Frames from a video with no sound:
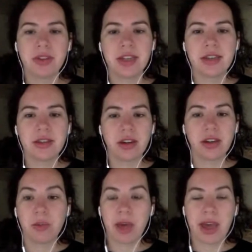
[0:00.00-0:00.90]
Present
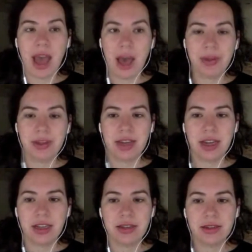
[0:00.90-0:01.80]
started by
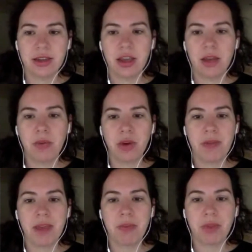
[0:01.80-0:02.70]
happenstance.
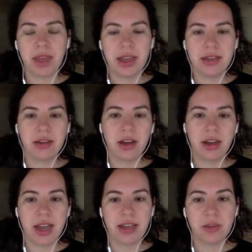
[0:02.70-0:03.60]
Prem had planned
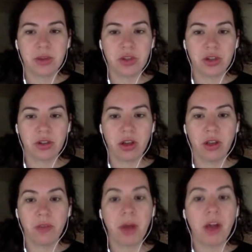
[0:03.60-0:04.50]
on an exhibition
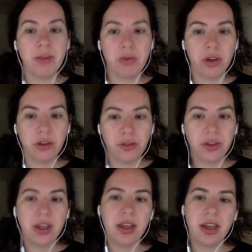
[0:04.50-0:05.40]
called
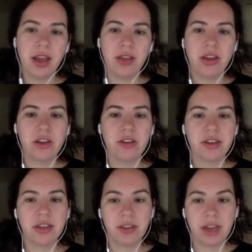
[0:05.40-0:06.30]
Polymorph in the
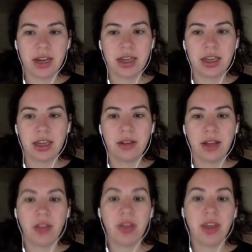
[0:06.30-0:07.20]
University of Connecticut
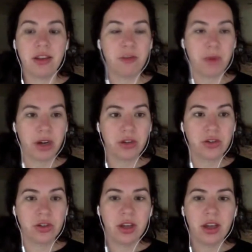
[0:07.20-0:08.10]
at the end of
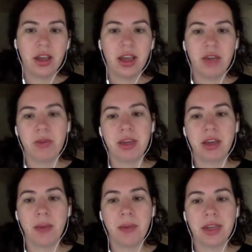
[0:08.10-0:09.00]
March, and would be
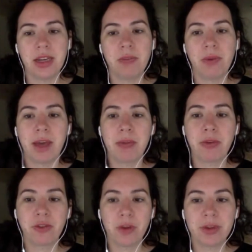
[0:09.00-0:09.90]
accompanied by a
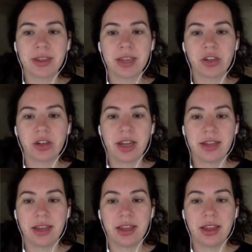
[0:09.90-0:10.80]
performance lecture
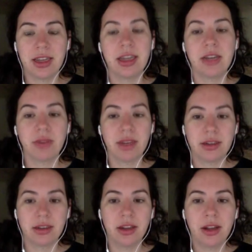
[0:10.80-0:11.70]
essay that he had
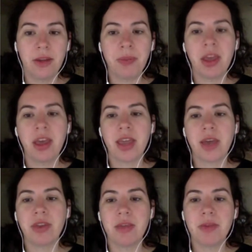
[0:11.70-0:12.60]
written
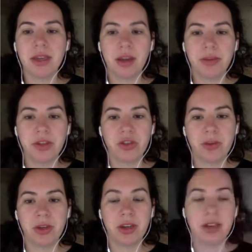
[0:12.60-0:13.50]
that would then become
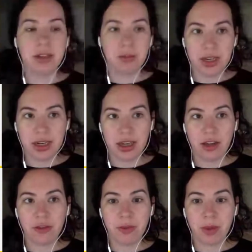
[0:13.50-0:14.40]
distributed as a
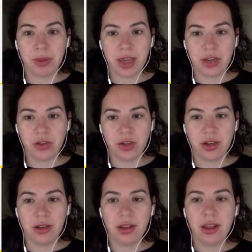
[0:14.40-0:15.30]
PDF
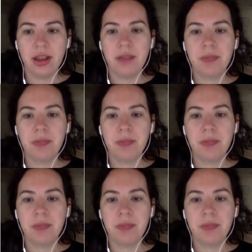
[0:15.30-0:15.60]
publication.